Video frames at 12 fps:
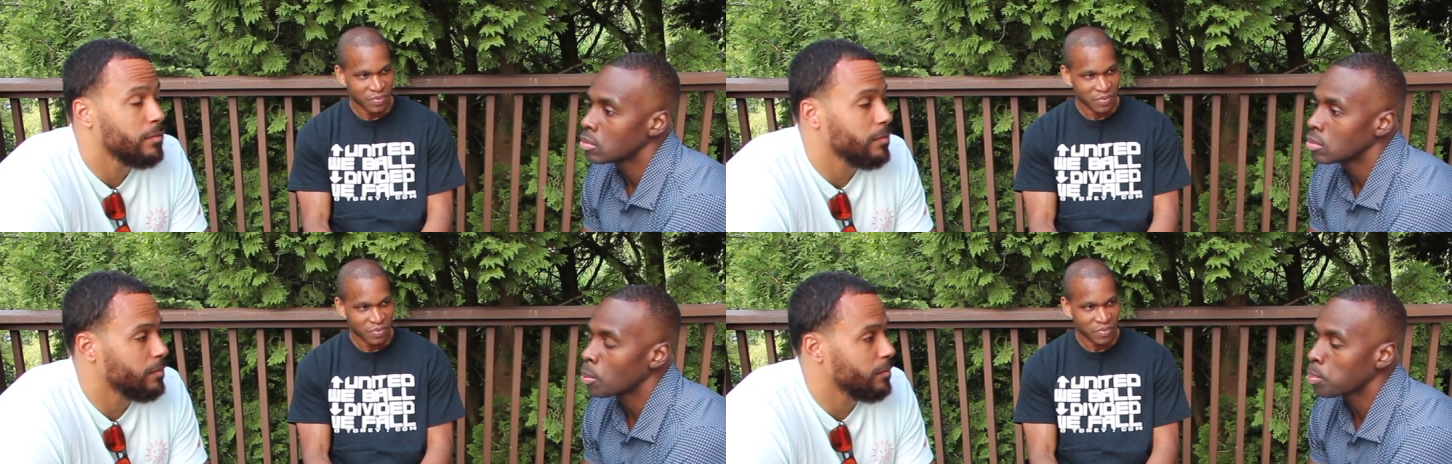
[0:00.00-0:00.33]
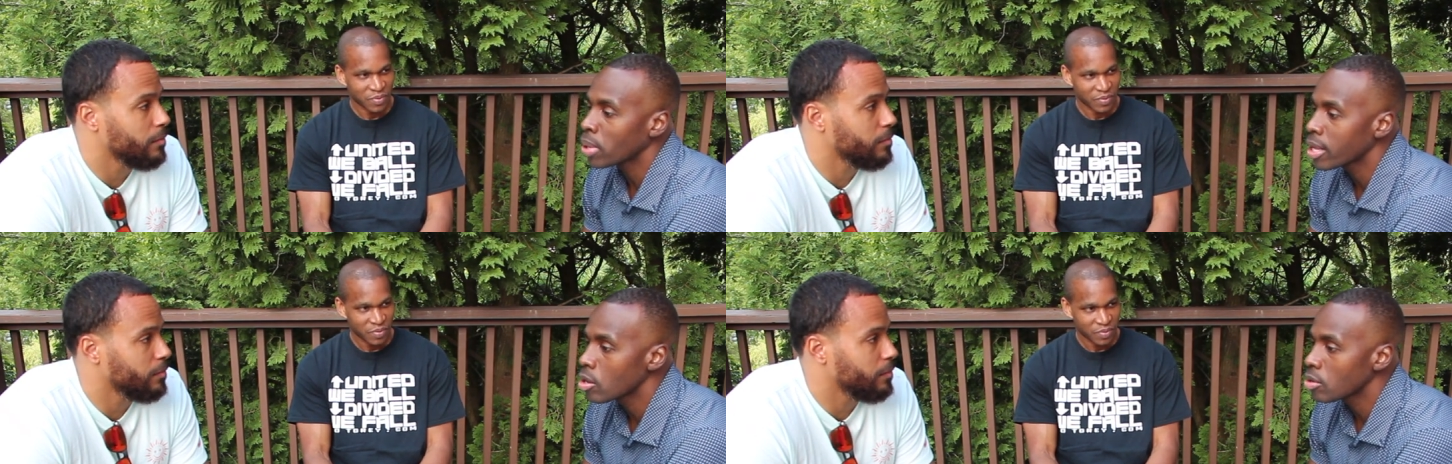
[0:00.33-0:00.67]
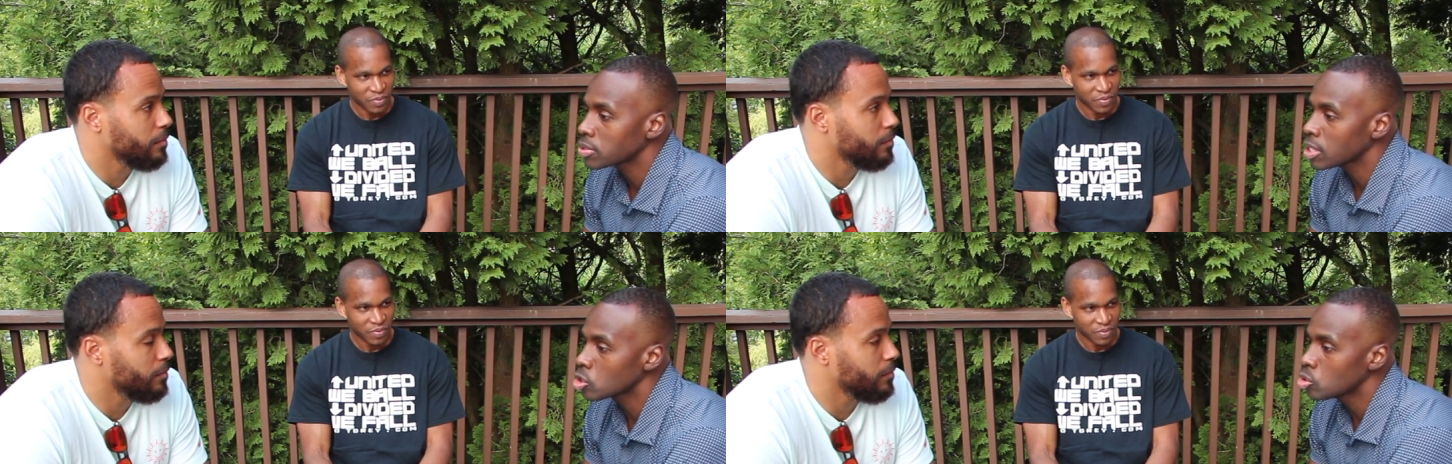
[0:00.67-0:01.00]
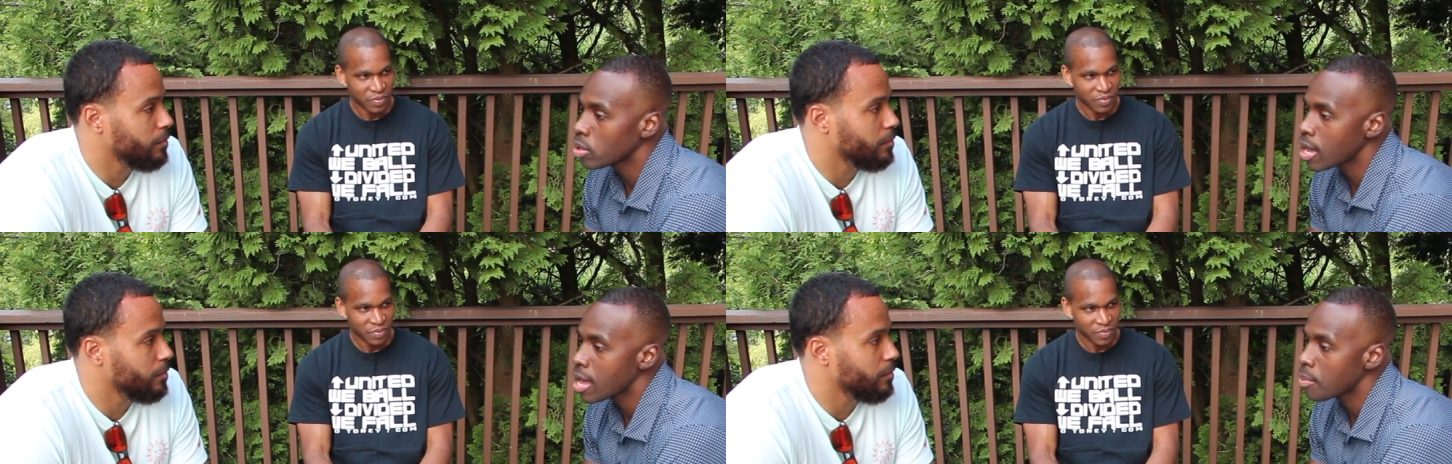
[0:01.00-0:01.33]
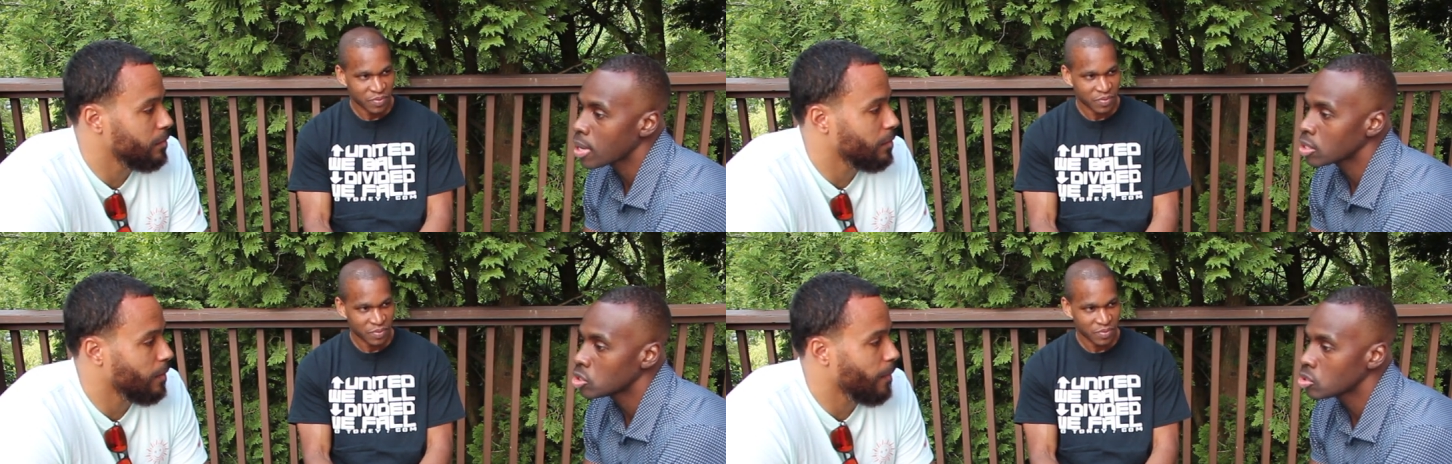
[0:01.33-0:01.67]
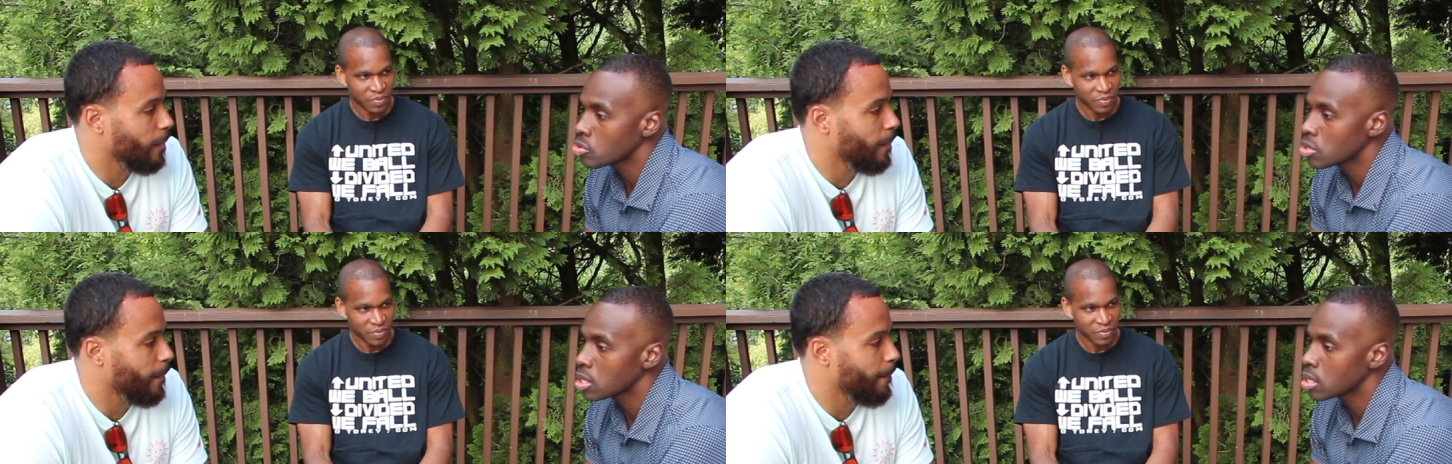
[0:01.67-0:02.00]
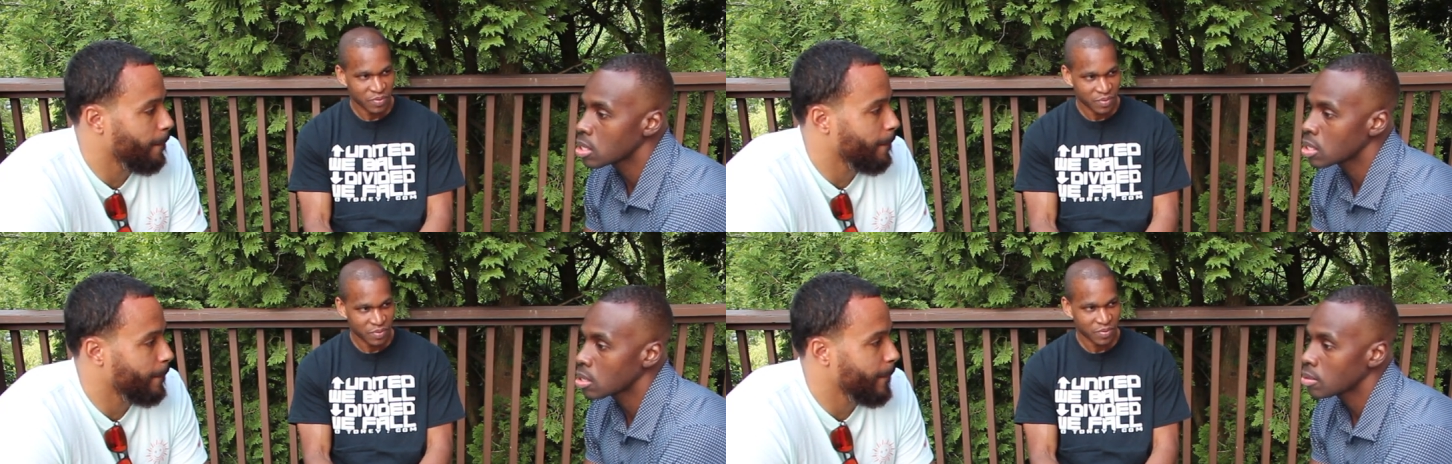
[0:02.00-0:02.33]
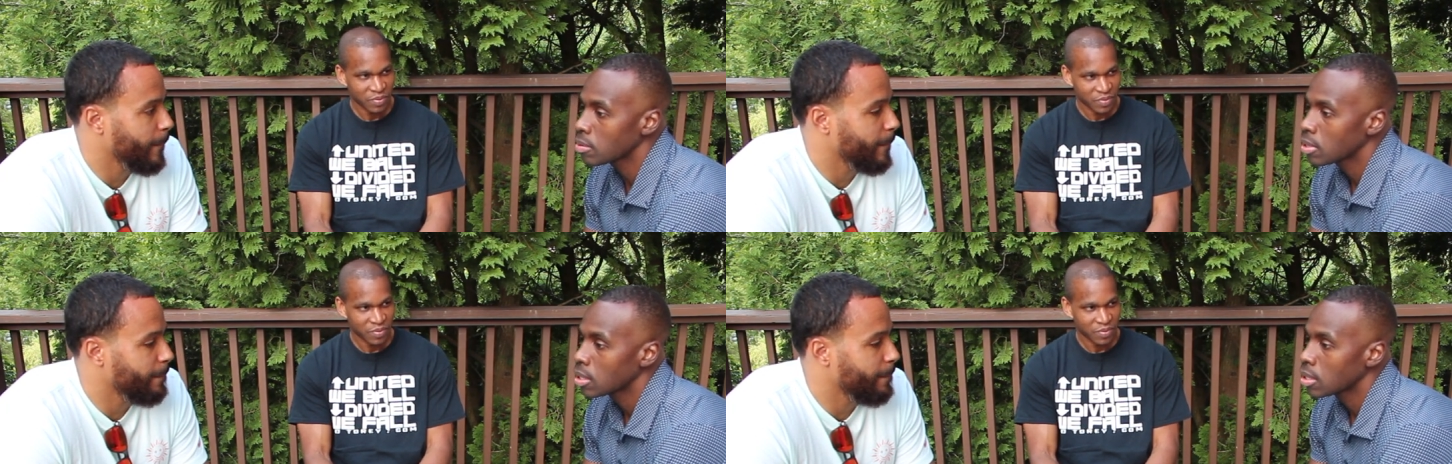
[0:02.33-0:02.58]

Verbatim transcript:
Speaker 1: the playoffs that you had my junior year,